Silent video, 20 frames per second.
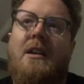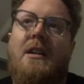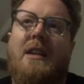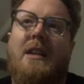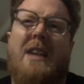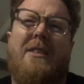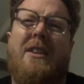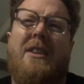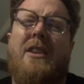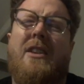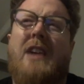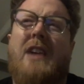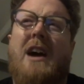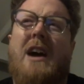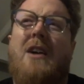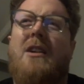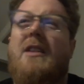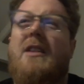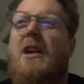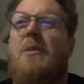Leveling the
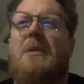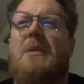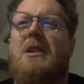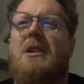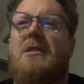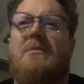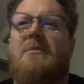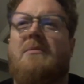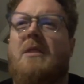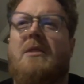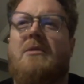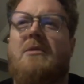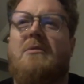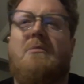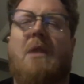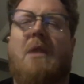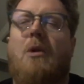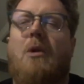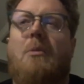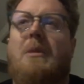tower,
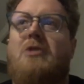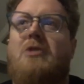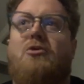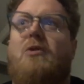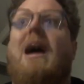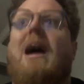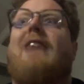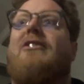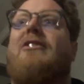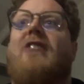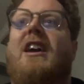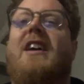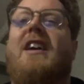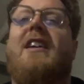that would be drastic.